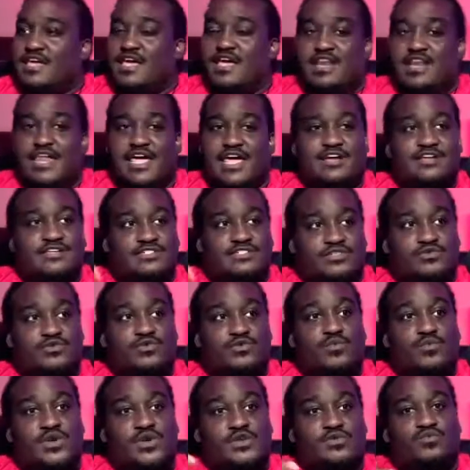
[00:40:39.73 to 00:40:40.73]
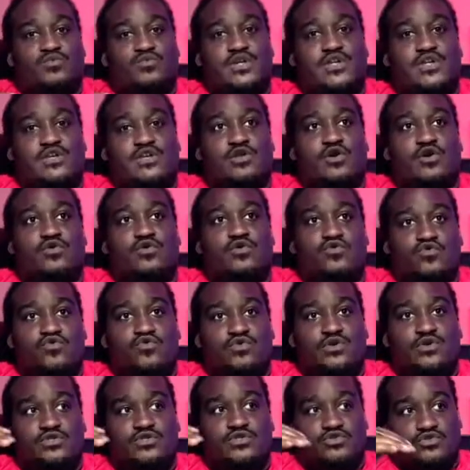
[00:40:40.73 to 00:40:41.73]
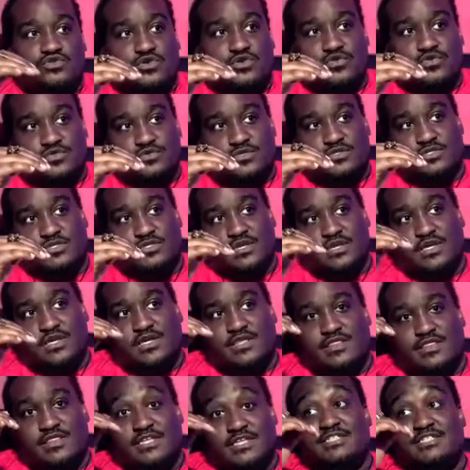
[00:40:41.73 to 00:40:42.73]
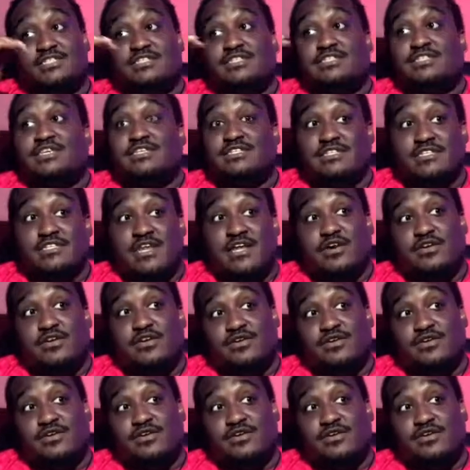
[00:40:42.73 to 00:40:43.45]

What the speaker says: Yeah. Like we know who controls this now.